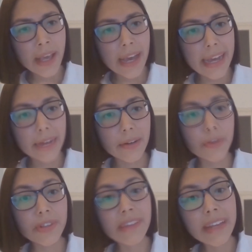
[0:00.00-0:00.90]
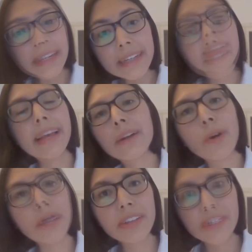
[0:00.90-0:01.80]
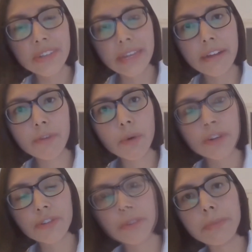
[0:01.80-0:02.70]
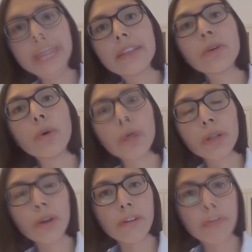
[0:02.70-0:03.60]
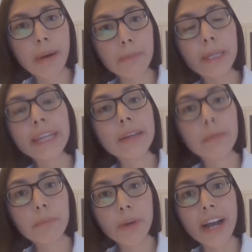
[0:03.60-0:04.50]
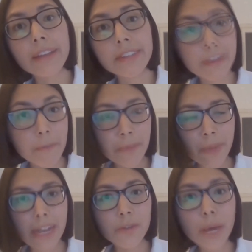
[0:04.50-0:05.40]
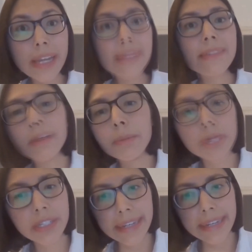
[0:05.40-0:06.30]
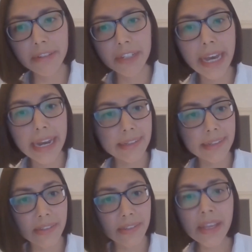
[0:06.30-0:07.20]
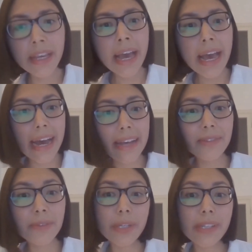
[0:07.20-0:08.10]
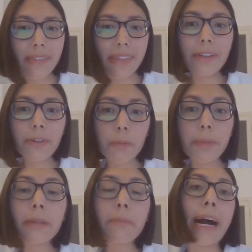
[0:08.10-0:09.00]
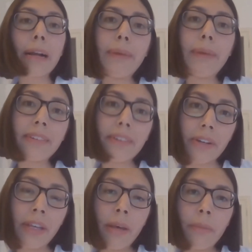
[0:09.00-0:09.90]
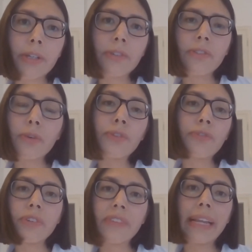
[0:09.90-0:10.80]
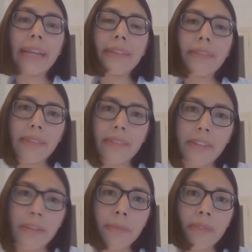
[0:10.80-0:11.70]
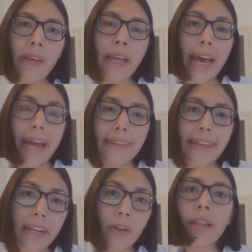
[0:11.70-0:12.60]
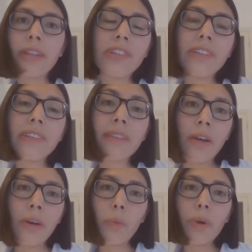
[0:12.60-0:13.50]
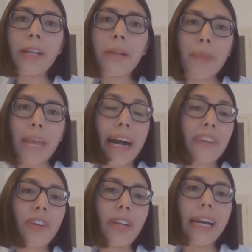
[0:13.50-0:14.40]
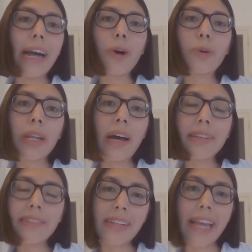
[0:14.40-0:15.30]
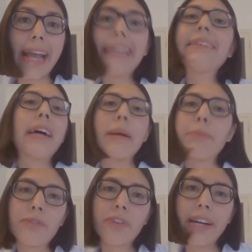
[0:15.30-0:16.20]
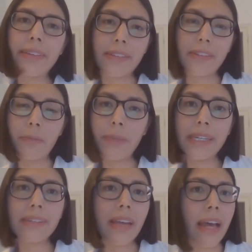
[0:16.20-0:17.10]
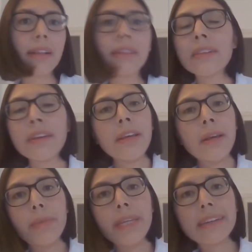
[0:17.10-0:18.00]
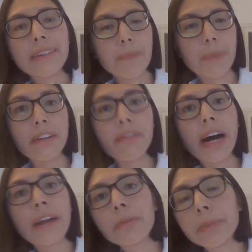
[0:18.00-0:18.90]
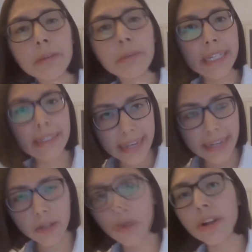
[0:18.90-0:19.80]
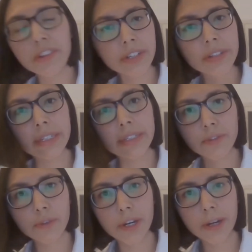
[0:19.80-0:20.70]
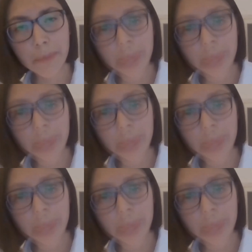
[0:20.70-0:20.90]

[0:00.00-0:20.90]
And resilient technologies, therefore, should be the goal of public, private, as well as community level actors as we seek to build back better, because those resilient systems and technologies will actually outlast any type of crisis, be it health, be it environment, be it technological, and so on.